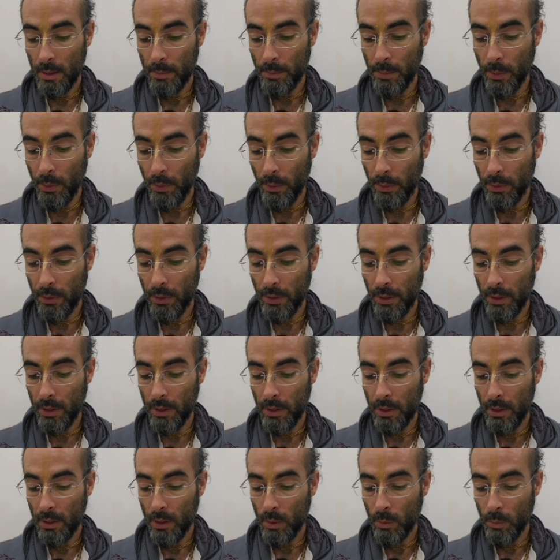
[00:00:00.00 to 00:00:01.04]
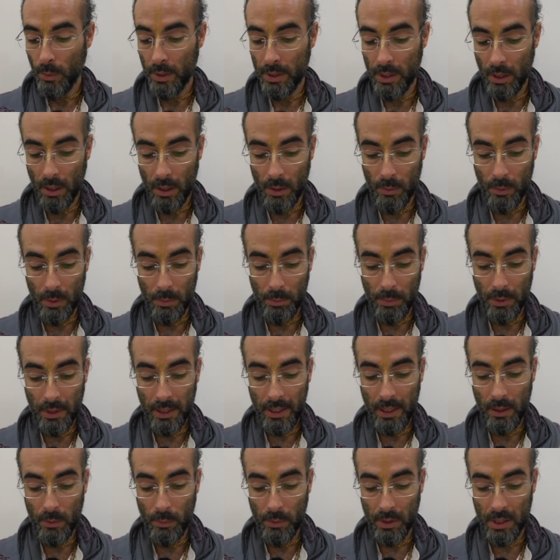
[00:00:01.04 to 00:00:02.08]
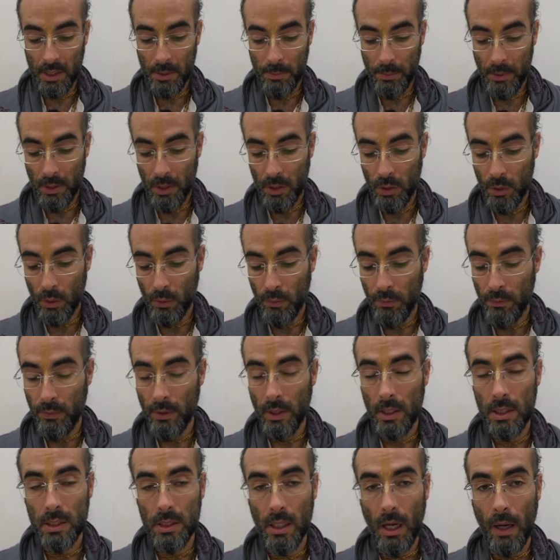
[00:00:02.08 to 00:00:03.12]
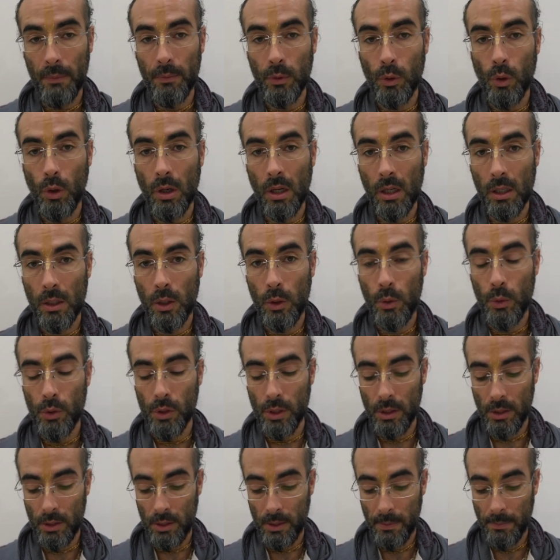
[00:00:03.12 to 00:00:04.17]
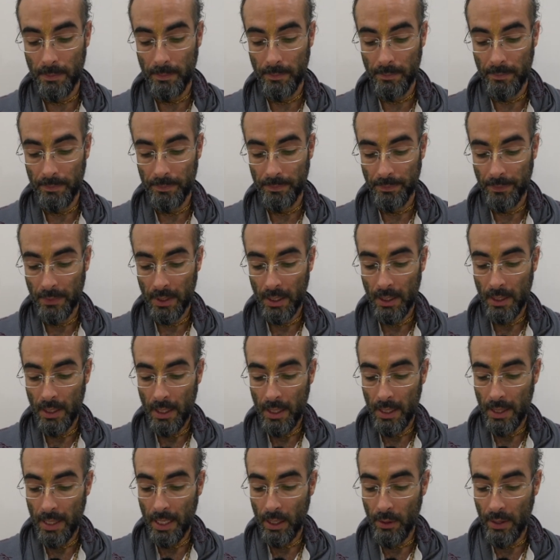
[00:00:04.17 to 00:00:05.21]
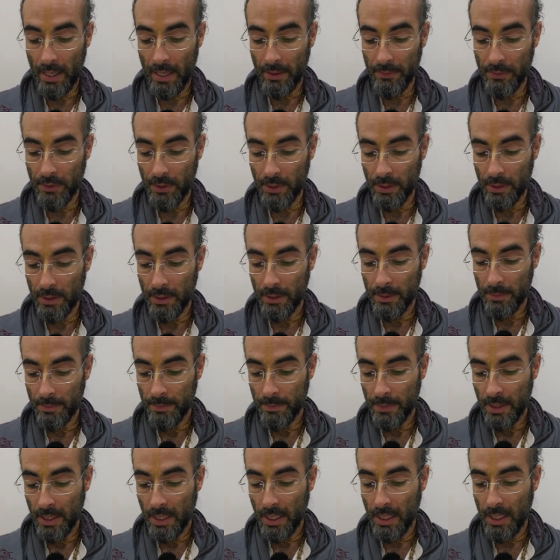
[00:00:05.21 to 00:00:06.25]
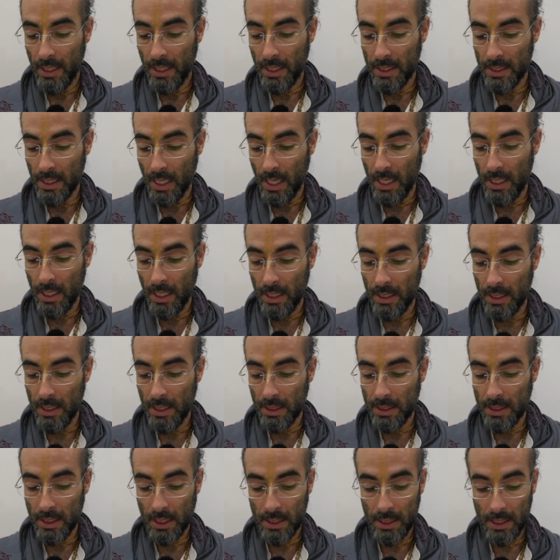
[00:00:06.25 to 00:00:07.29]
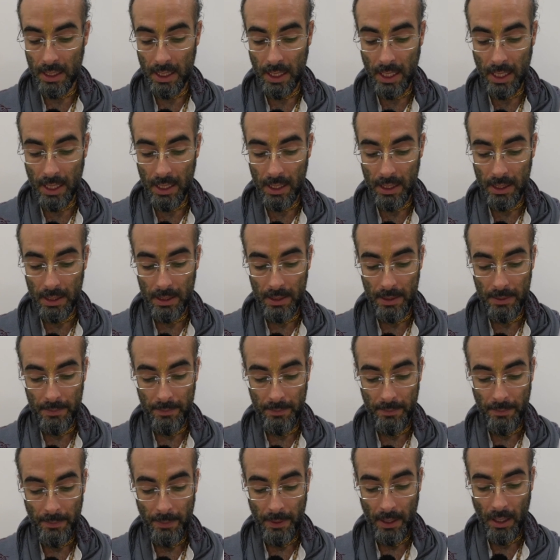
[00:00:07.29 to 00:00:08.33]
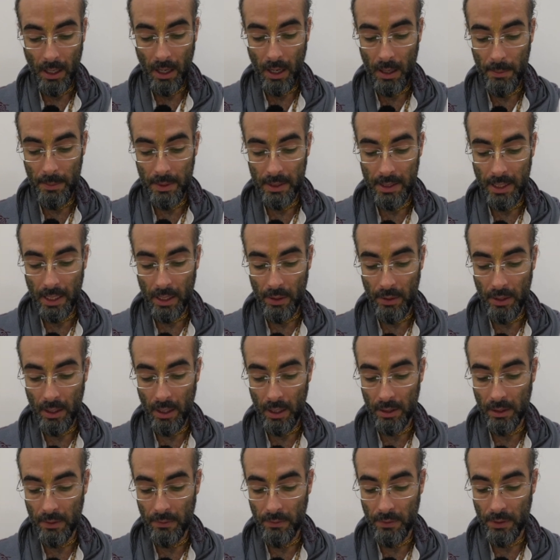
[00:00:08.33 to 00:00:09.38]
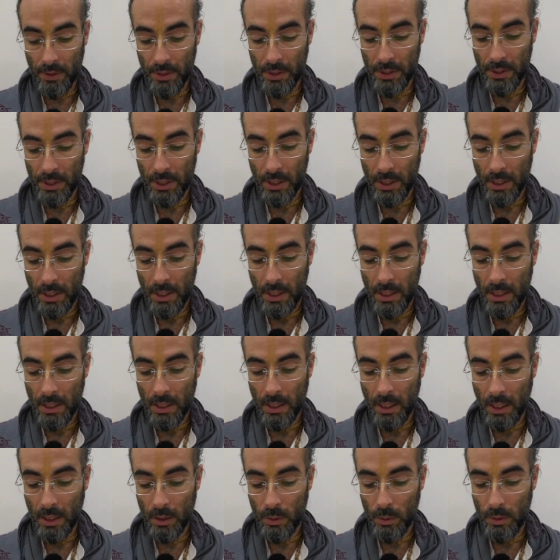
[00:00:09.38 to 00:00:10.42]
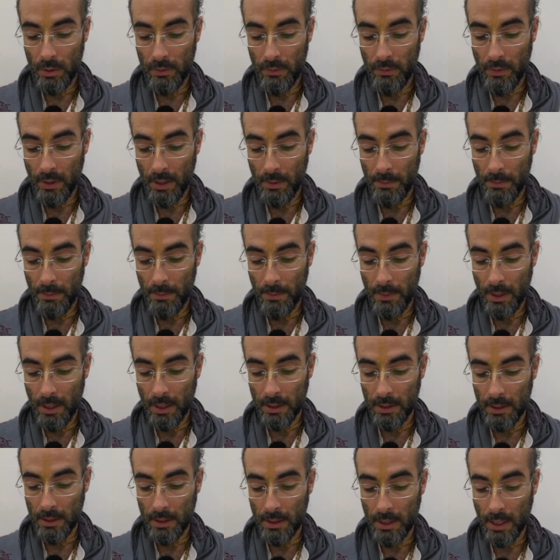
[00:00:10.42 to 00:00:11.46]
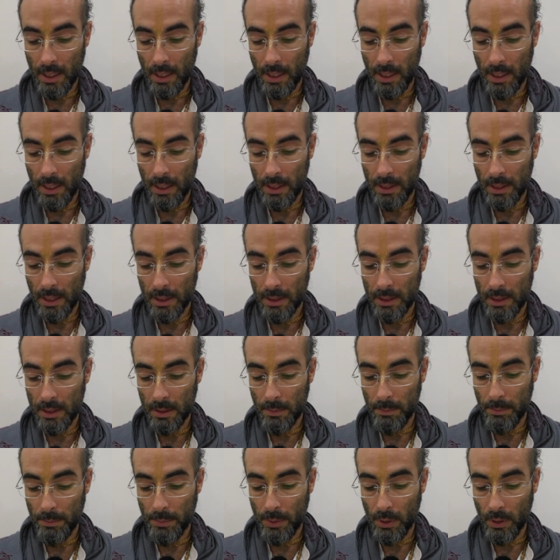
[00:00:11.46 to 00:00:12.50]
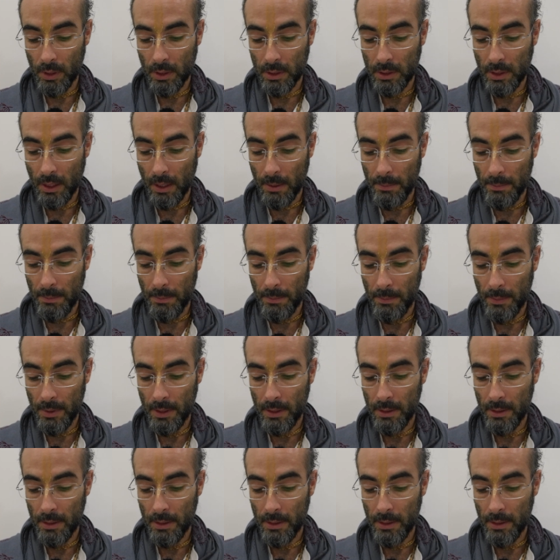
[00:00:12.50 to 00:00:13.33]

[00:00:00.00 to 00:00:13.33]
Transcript: both which are replete with spiritual philosophical conclusions. Thereafter, in his Ananda Chandrika, commentary on the verse Lagutvam Atra Yat Proktam